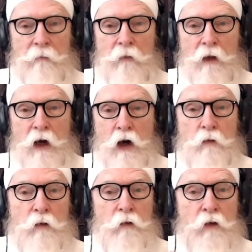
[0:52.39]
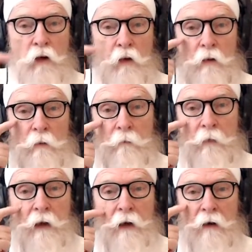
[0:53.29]
overview
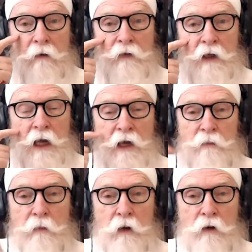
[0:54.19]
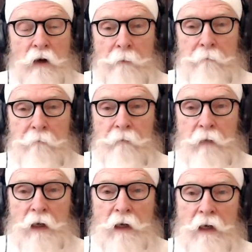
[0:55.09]
of today's program.
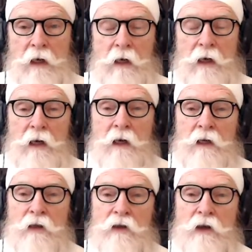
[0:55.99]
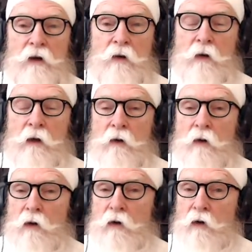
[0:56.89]
So
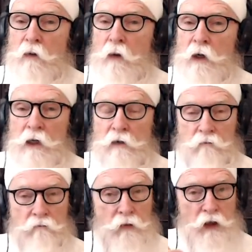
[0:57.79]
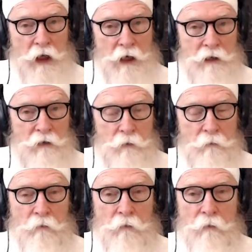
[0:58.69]
we're going to chant
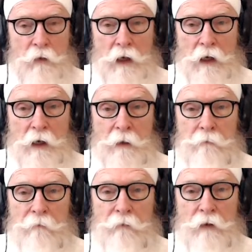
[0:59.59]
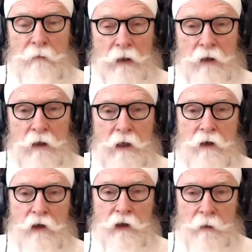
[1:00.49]
the mantra, the
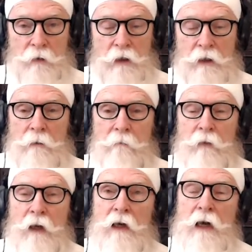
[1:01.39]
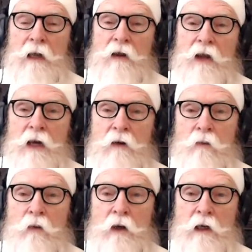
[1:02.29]
shabad, and then
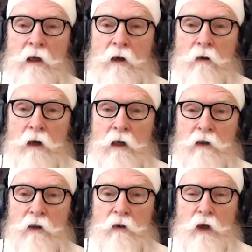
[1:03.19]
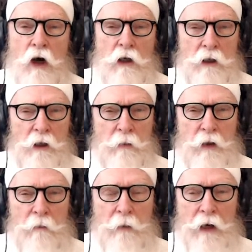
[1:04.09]
we are going to talk a bit
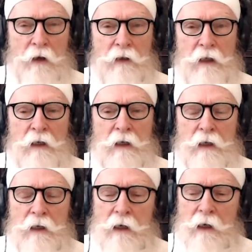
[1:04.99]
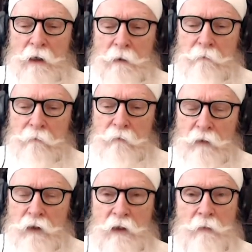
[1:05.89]
about
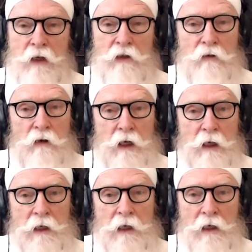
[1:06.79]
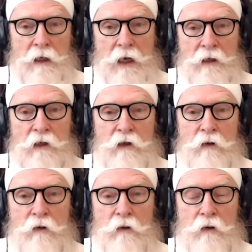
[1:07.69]
some history connected to
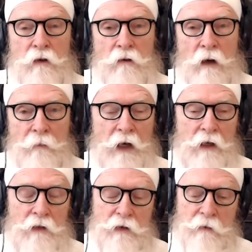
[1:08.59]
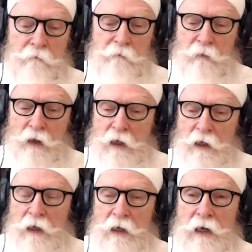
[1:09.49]
Guru Ramdas.
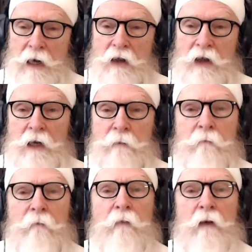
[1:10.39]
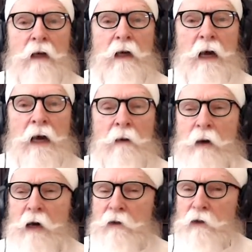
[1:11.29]
And then at
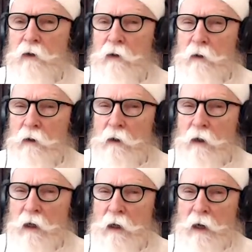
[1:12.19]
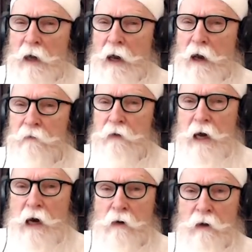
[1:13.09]
about half an
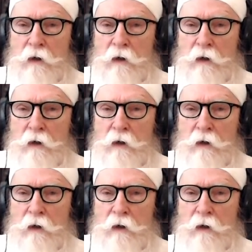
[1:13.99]
hour